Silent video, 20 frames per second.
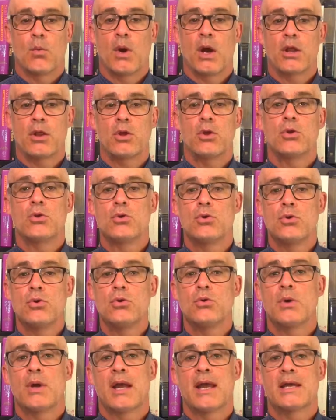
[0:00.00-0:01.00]
What you
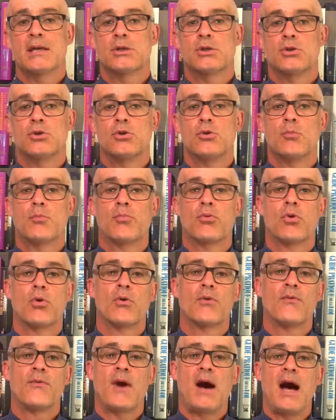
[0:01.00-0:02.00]
do is you
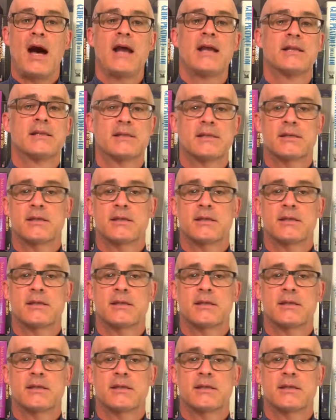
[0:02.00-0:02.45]
provide